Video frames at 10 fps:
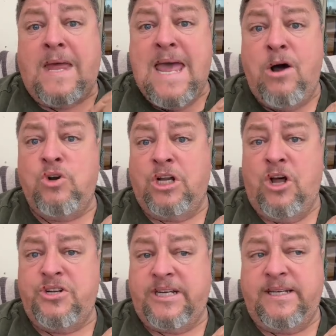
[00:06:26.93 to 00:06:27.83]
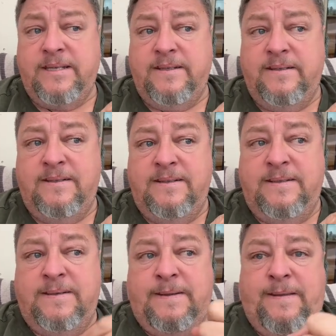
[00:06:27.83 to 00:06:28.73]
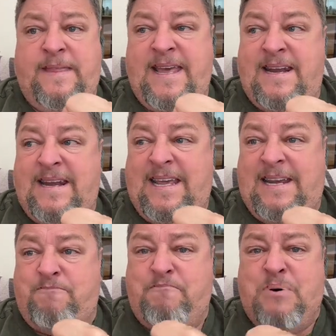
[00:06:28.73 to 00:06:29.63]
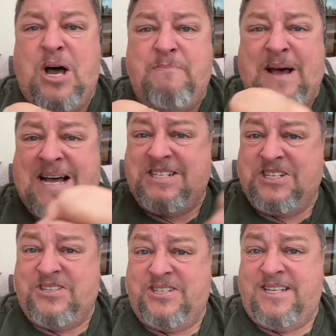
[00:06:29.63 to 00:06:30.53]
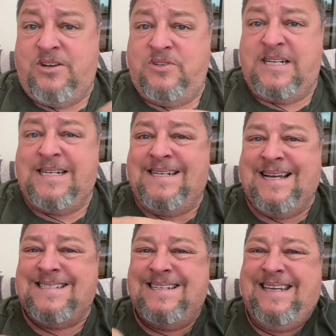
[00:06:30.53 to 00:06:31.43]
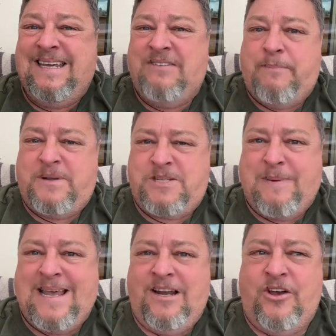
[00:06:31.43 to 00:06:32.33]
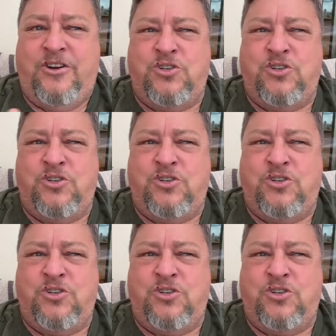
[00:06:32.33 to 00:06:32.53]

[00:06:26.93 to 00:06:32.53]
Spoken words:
alkalotic, then it bypasses the cells and it doesn't give up its payload.